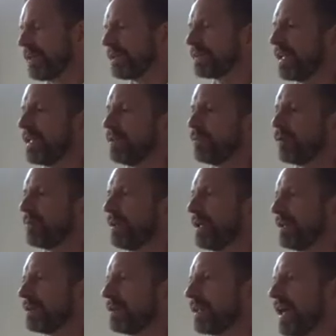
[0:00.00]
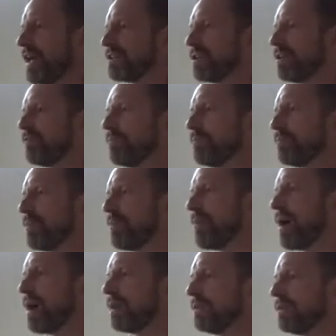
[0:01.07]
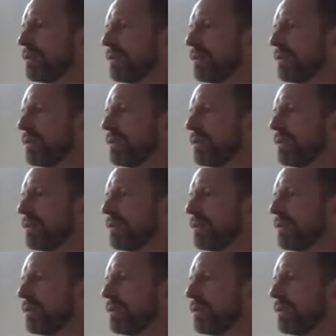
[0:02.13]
then it will be under the category of praman.